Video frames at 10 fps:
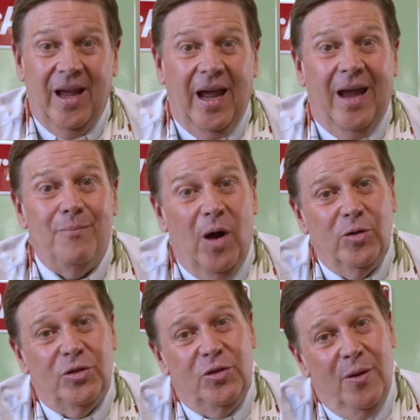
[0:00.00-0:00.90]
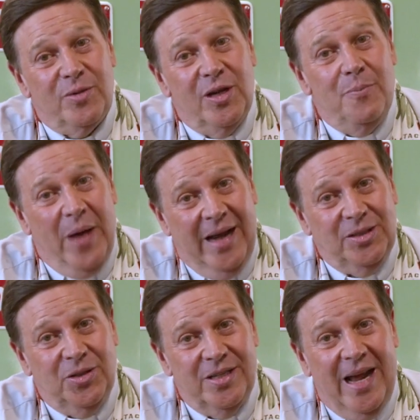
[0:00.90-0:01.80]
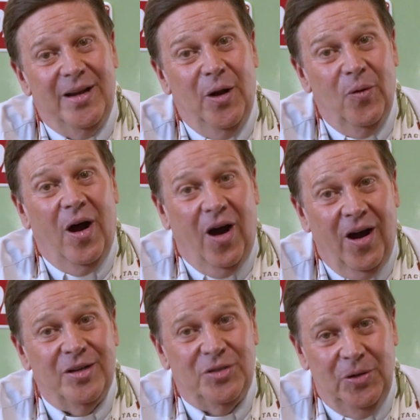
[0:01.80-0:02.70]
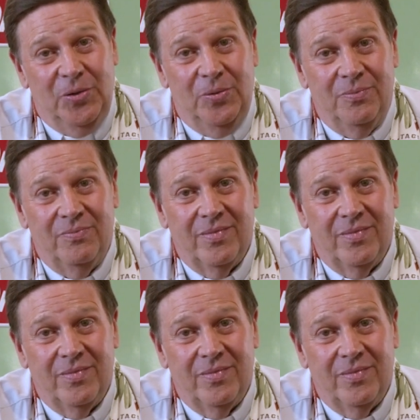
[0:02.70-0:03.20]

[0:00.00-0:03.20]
And most UMC pastors I know are too.